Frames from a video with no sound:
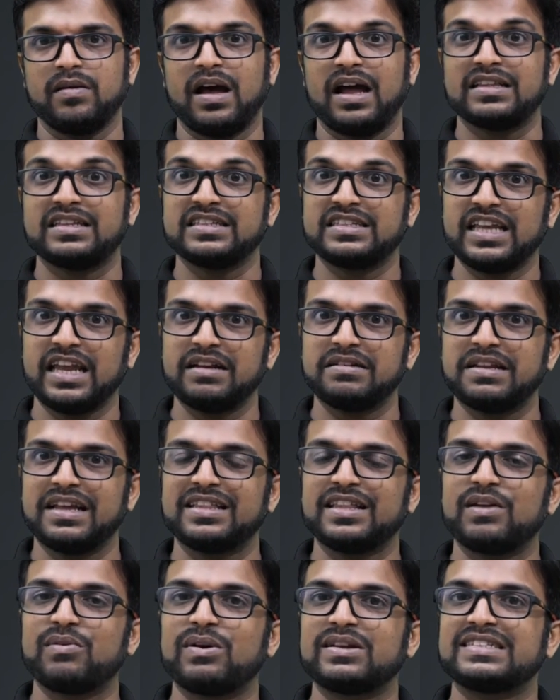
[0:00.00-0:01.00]
At the same
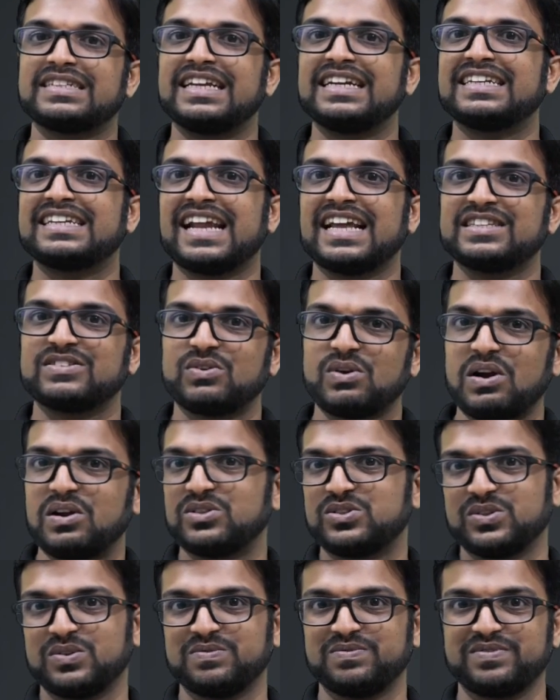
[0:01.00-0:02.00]
time, there was heat transfer
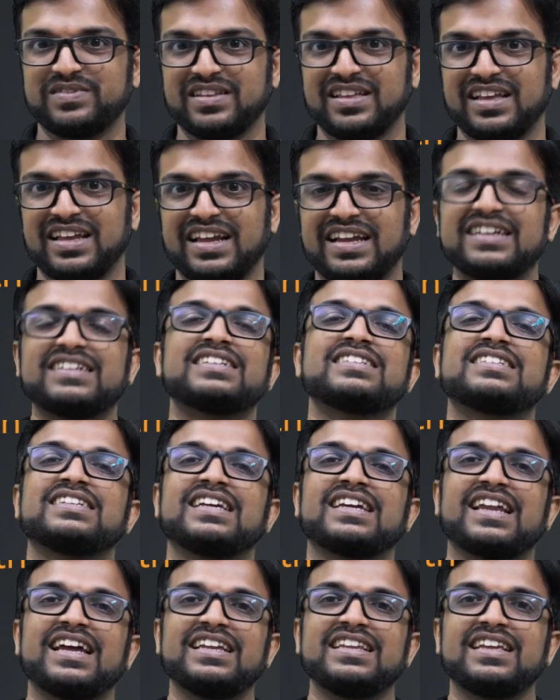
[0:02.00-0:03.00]
also.
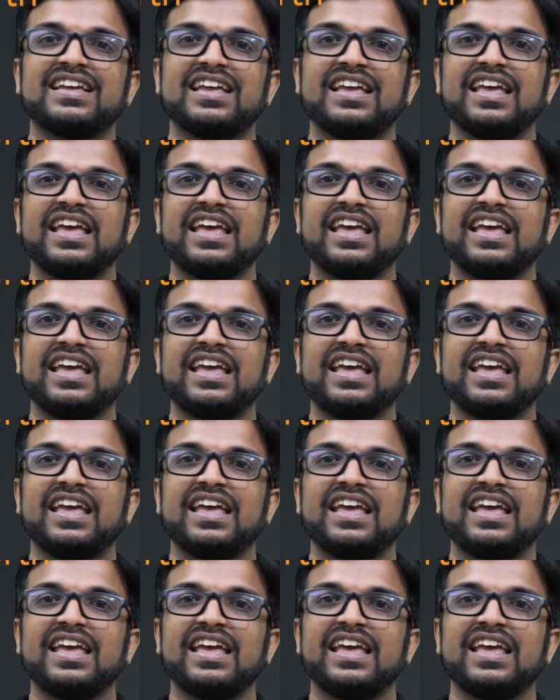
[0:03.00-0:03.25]
Interesting, right?